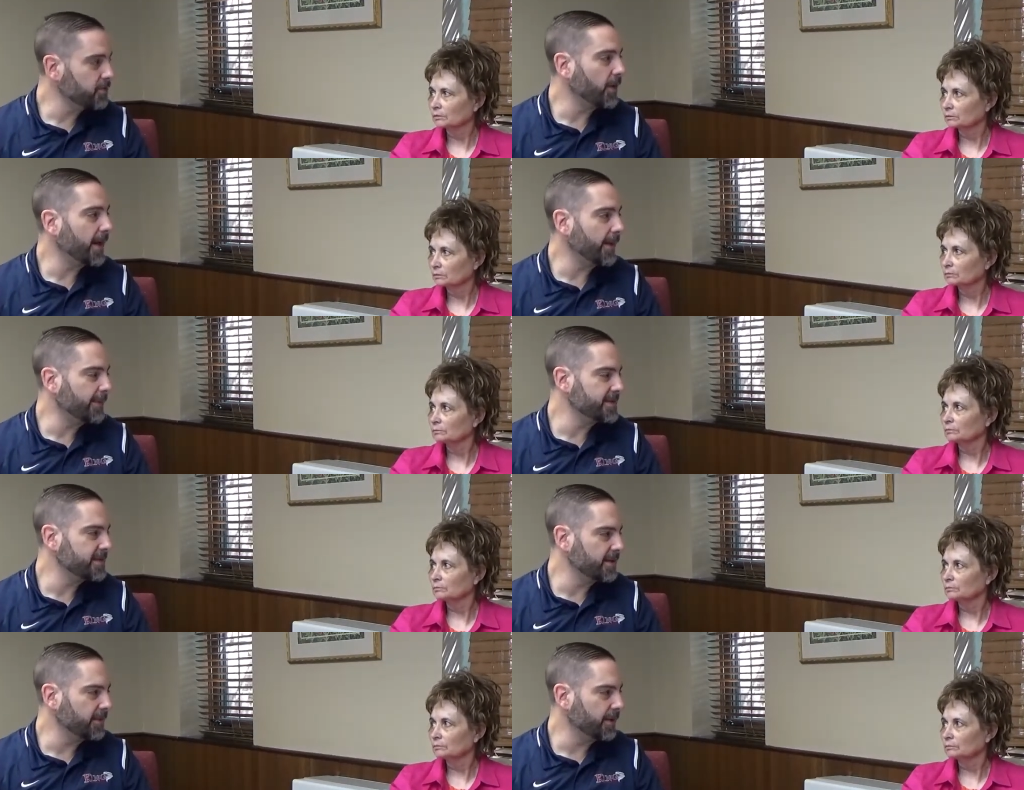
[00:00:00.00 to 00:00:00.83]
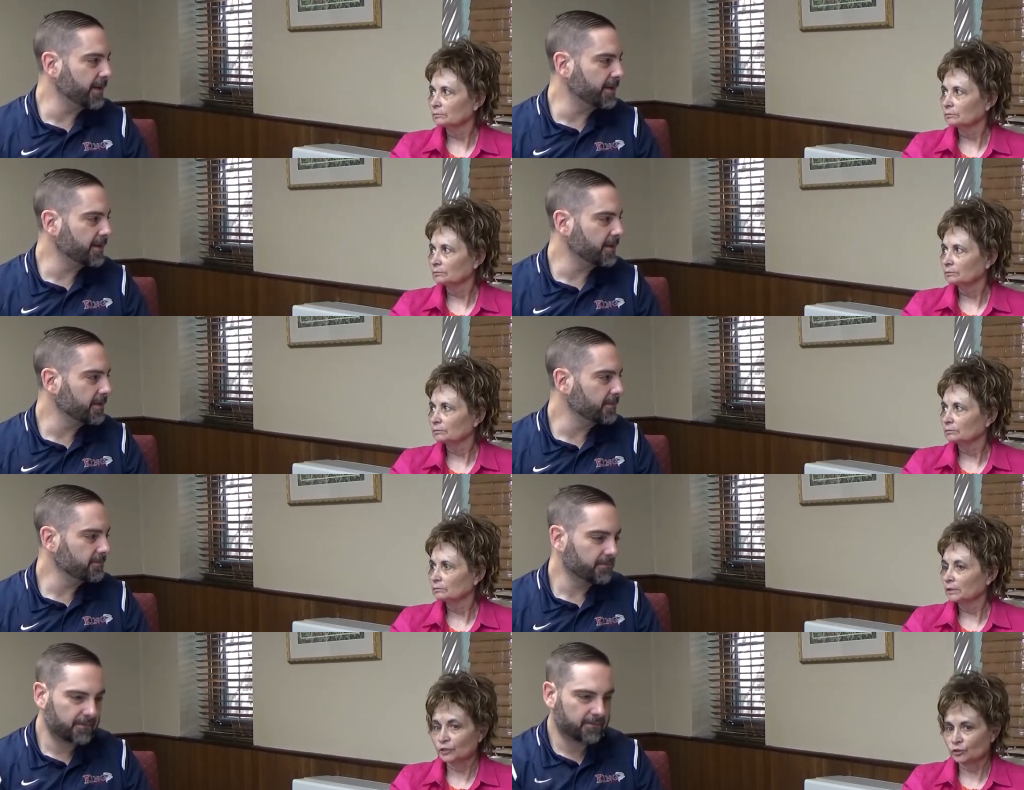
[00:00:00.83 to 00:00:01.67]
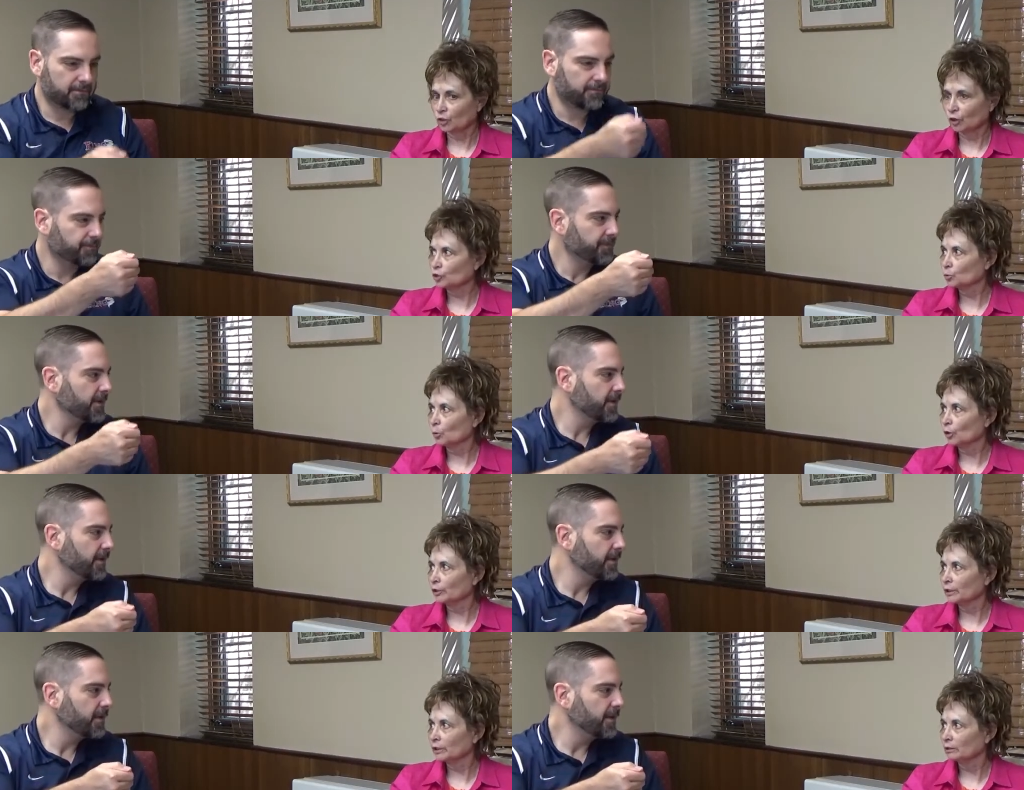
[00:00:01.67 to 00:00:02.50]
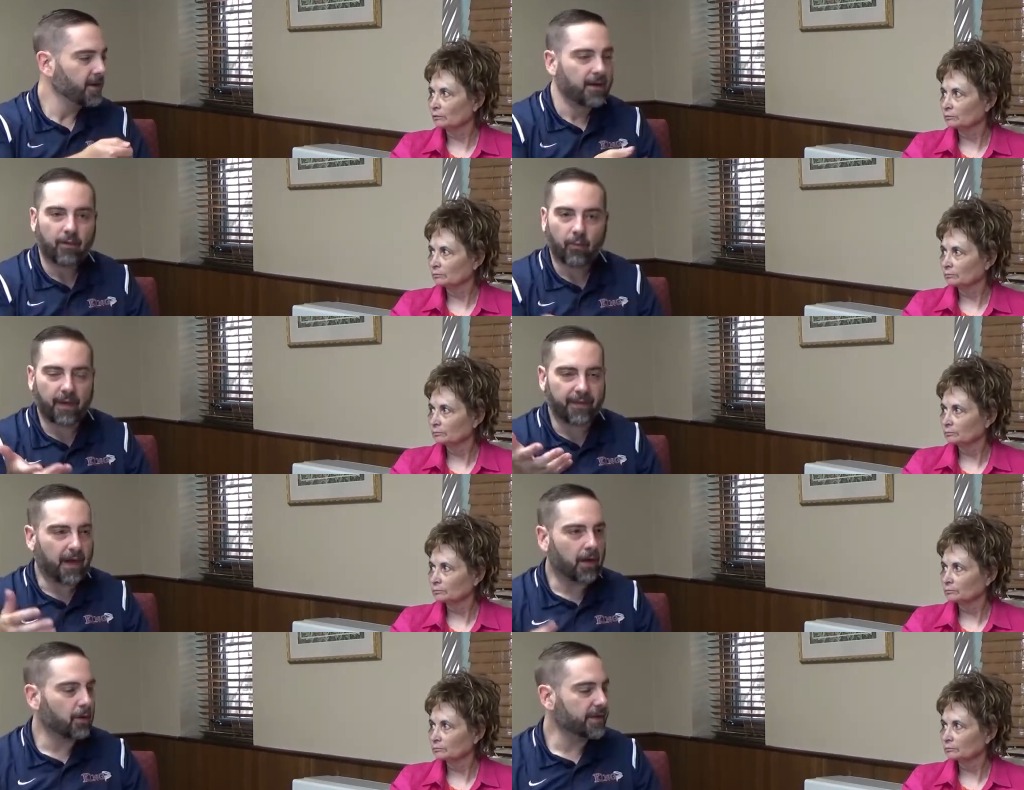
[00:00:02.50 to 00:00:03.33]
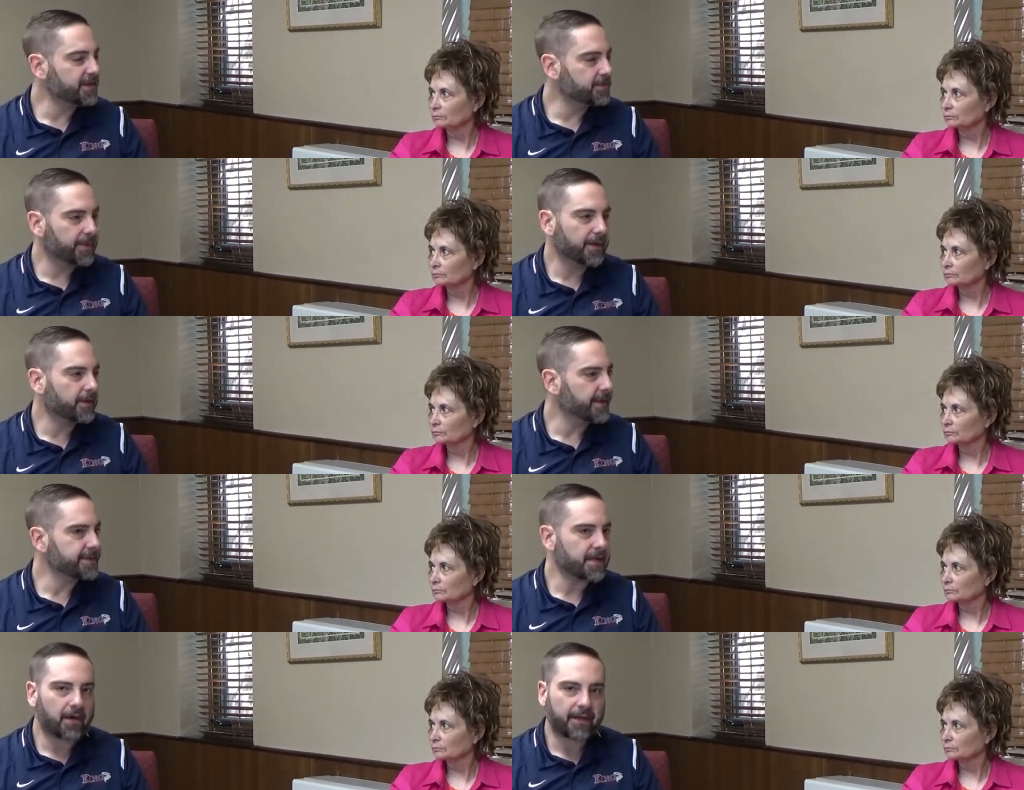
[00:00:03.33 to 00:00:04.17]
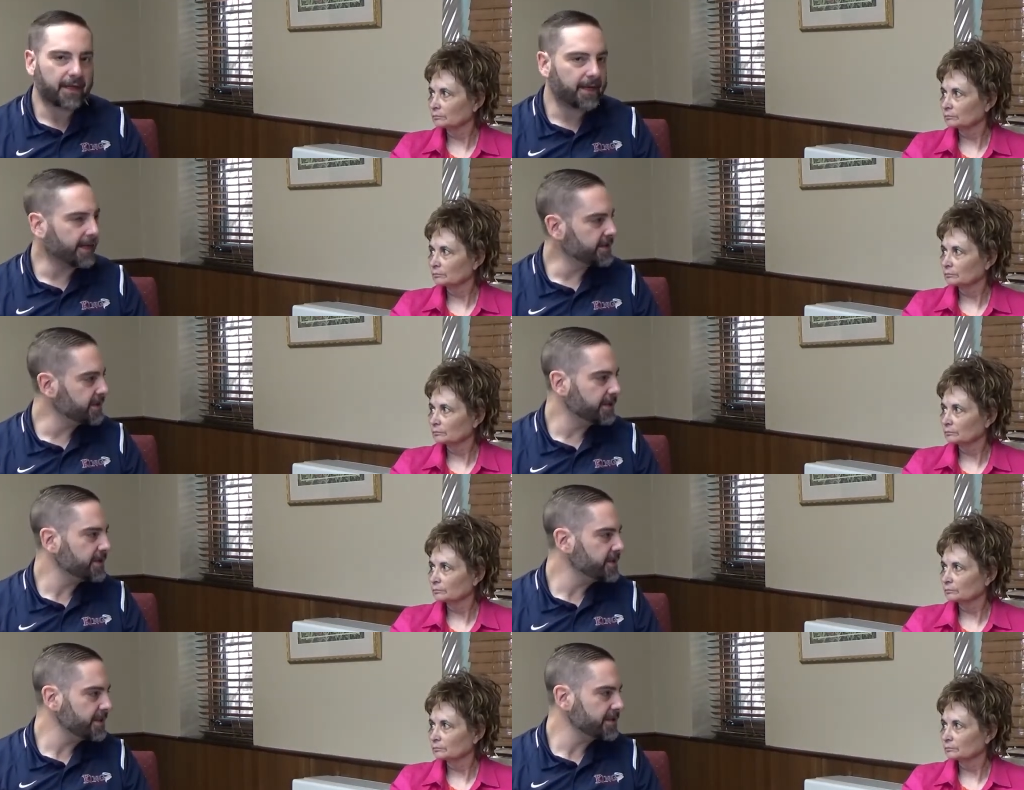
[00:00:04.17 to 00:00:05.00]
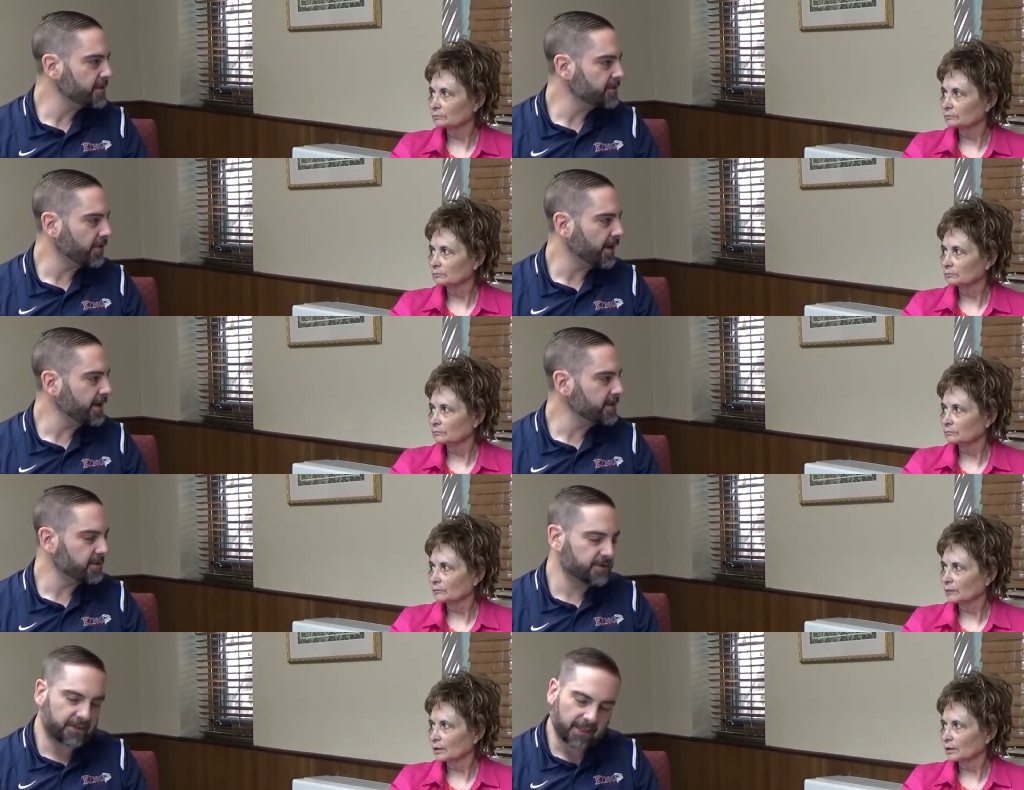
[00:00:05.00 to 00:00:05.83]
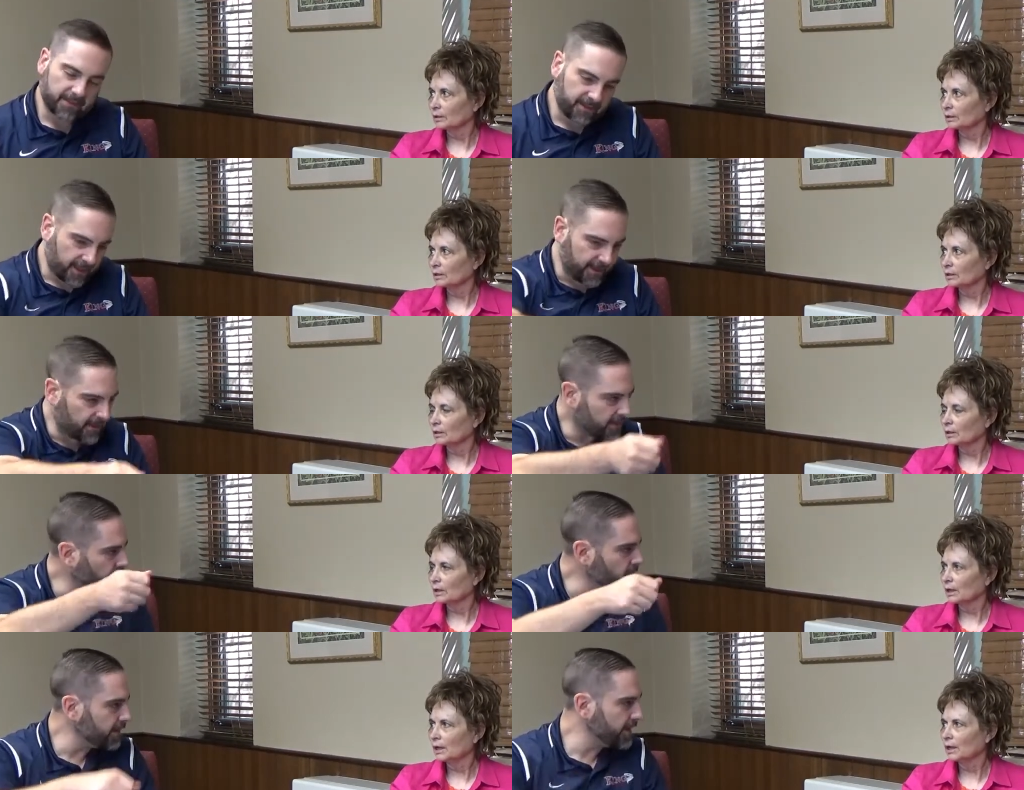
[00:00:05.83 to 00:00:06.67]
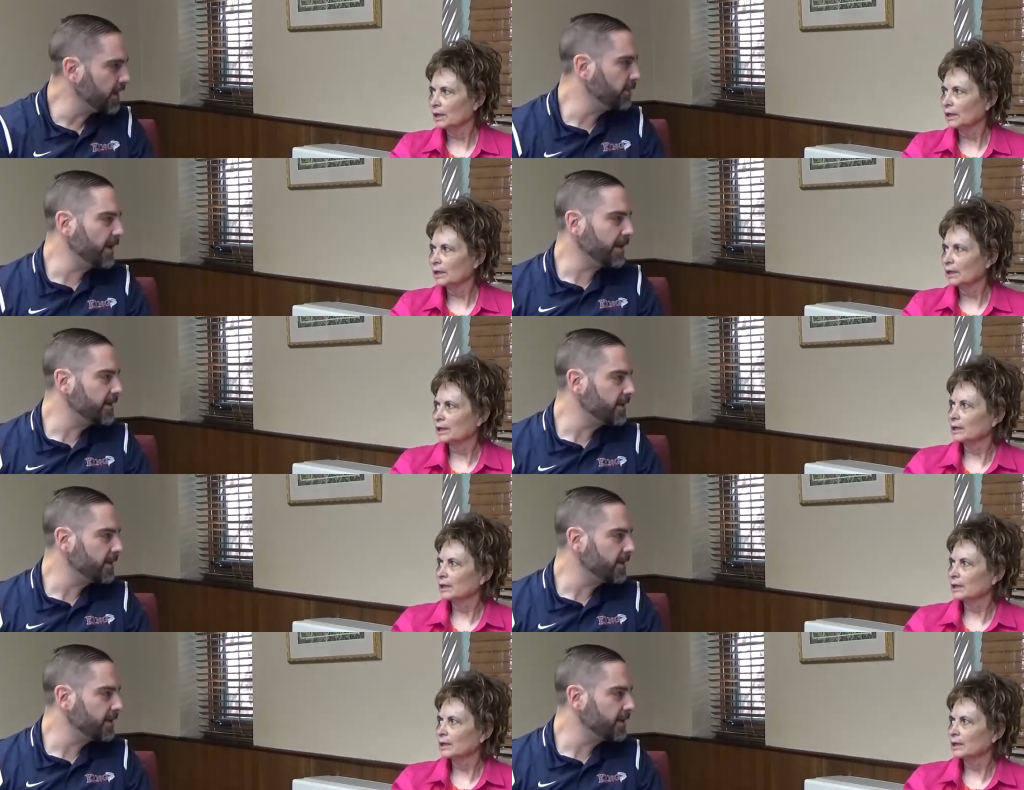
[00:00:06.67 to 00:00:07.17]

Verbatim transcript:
Speaker 1: what happens to the blender?
Speaker 2: It starts working.
Speaker 1: Well, the Holy Spirit is our connection to Jesus Christ, just like a cord and a
Speaker 2: blender.